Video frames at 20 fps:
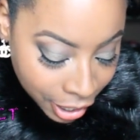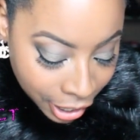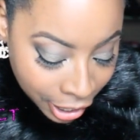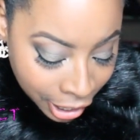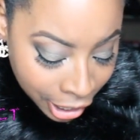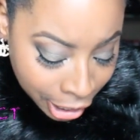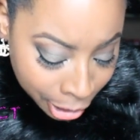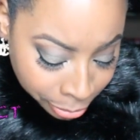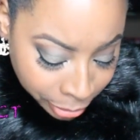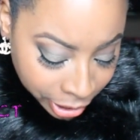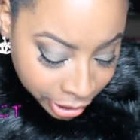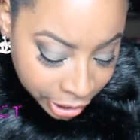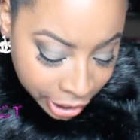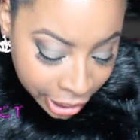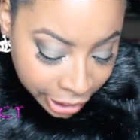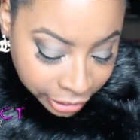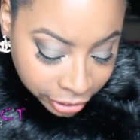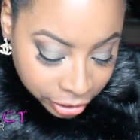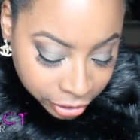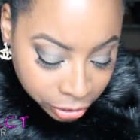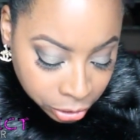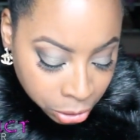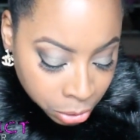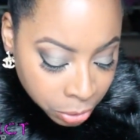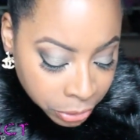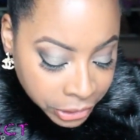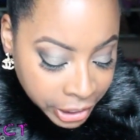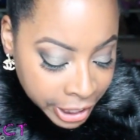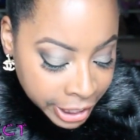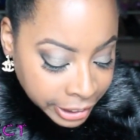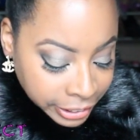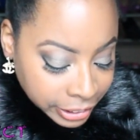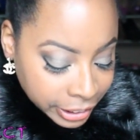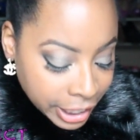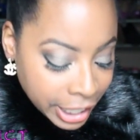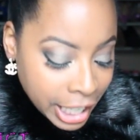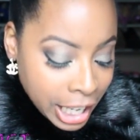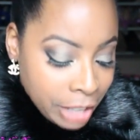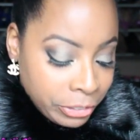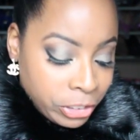Um, the next two things
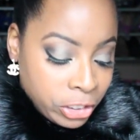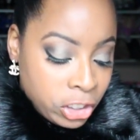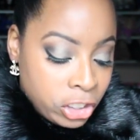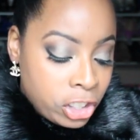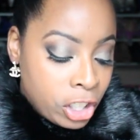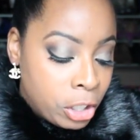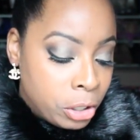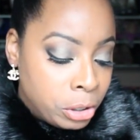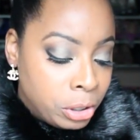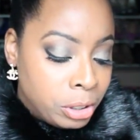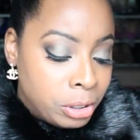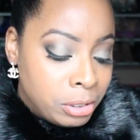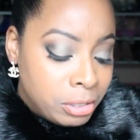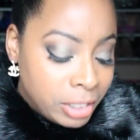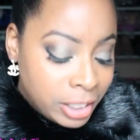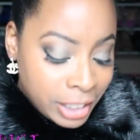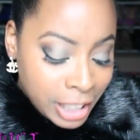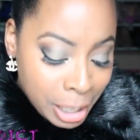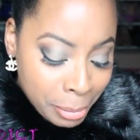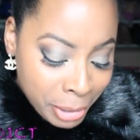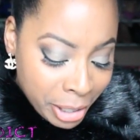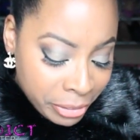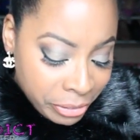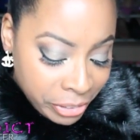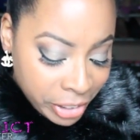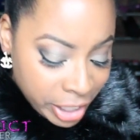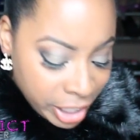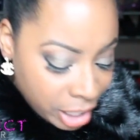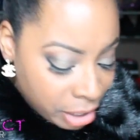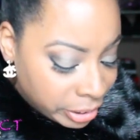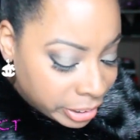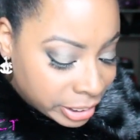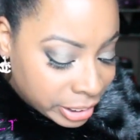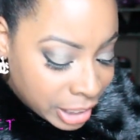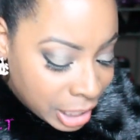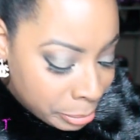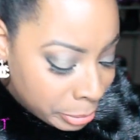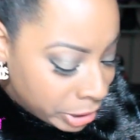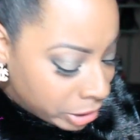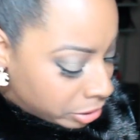that I have to show you. And now my video is
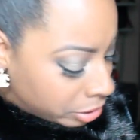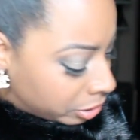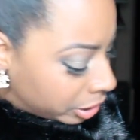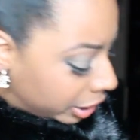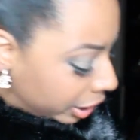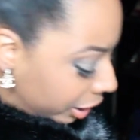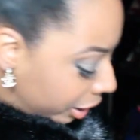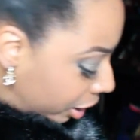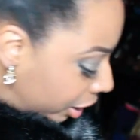coming to an